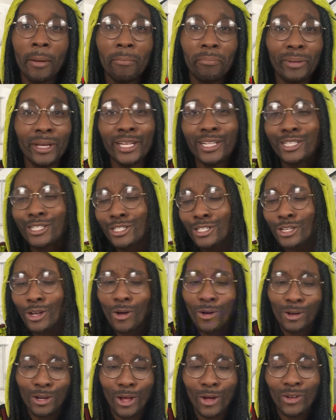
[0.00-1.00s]
Beats
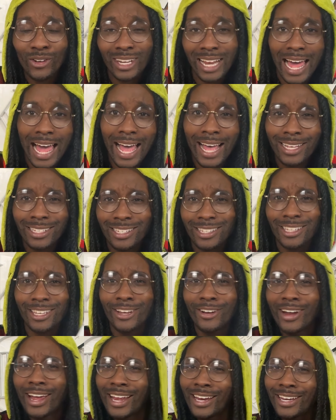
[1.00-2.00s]
Solo last
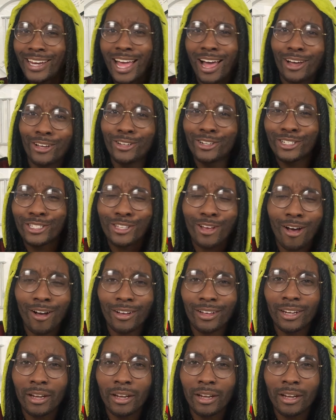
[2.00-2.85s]
year, and now you're talking